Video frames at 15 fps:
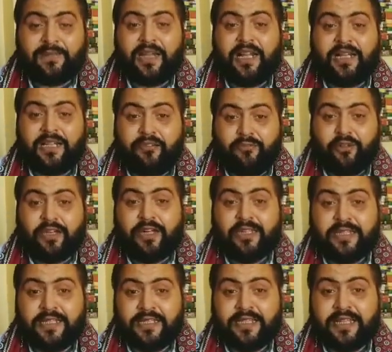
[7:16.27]
and
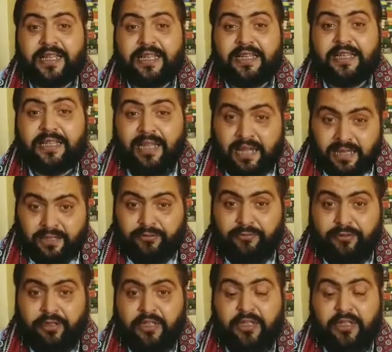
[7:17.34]
difficulties in life.